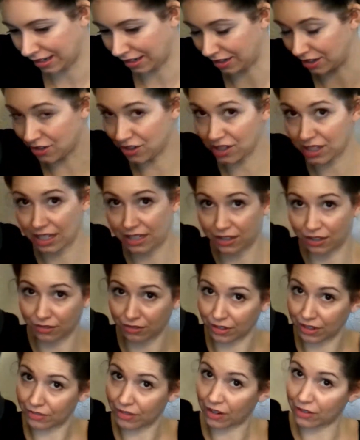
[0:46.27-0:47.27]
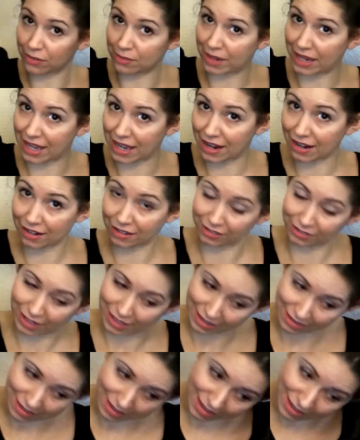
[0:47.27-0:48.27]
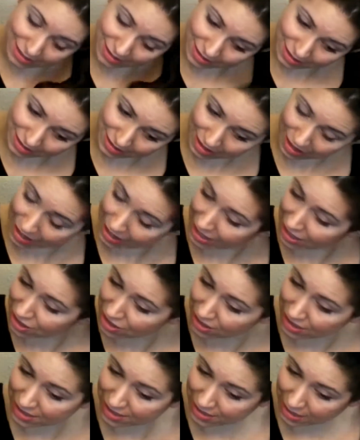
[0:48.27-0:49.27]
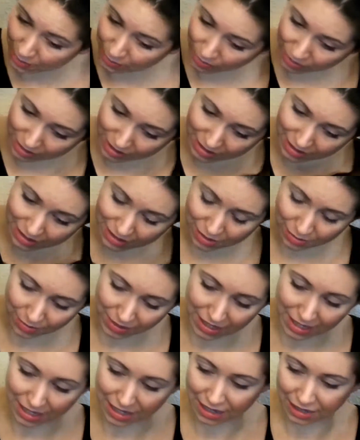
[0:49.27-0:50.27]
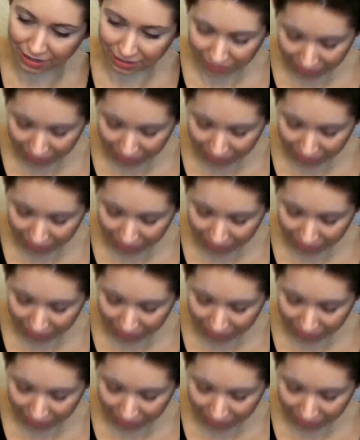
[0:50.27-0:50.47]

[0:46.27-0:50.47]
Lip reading: Usually I don't run around with my hair like this. I actually slept with it this way